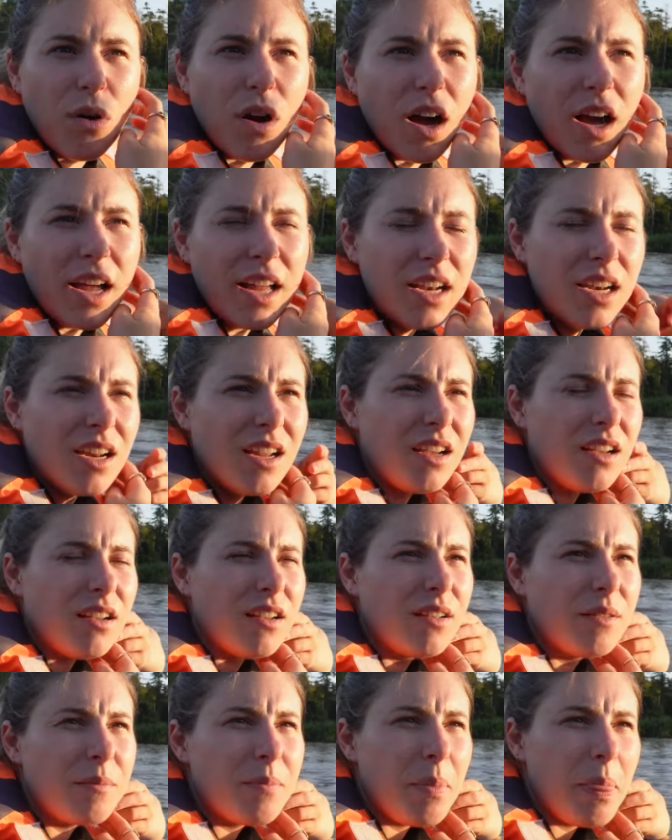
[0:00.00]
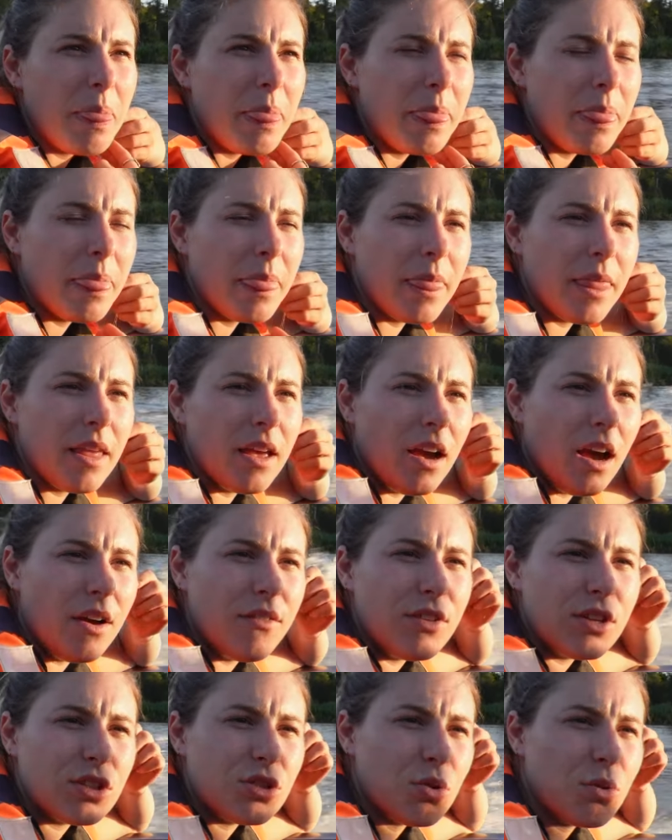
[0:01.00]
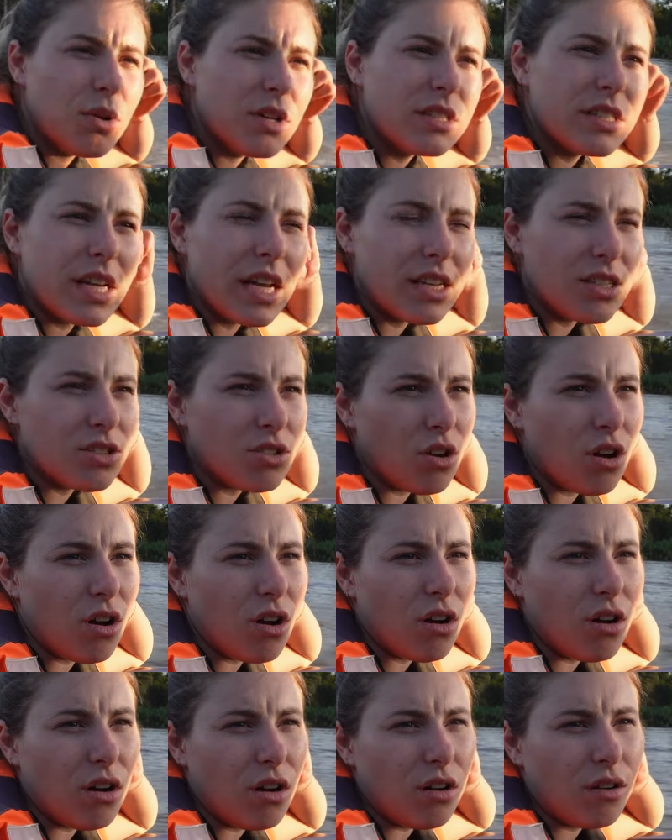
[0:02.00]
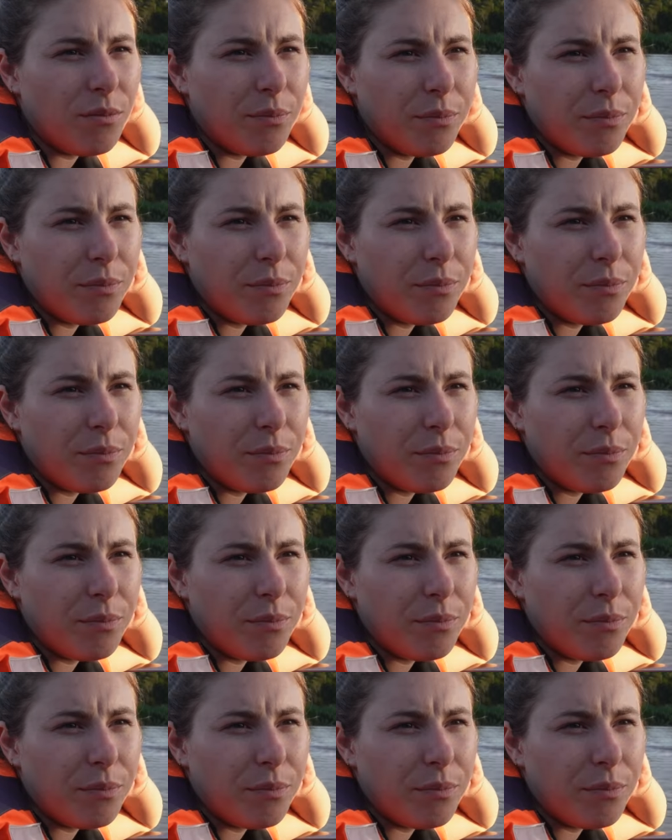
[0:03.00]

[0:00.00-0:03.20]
one of the tours I saw